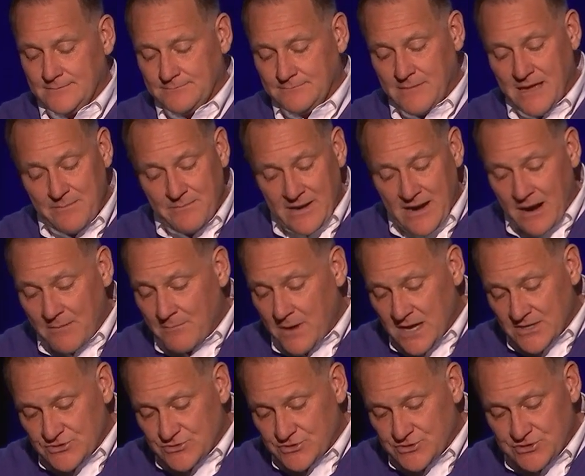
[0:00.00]
Maybe our
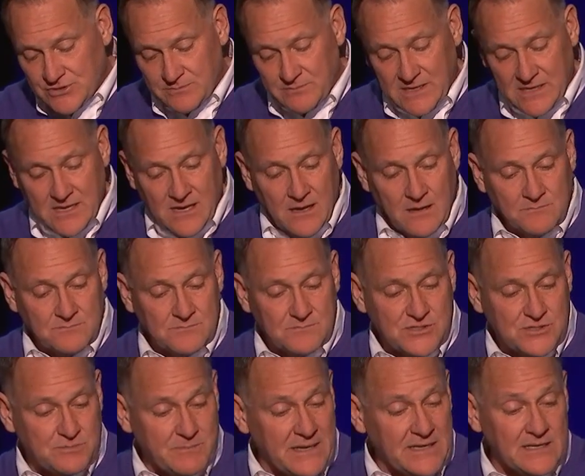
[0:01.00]
mantra should become
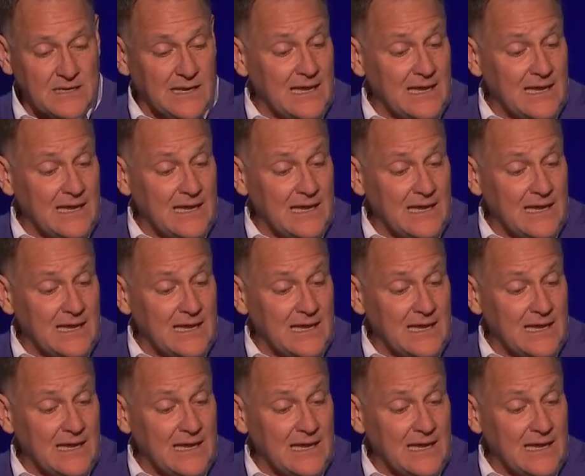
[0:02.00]
spend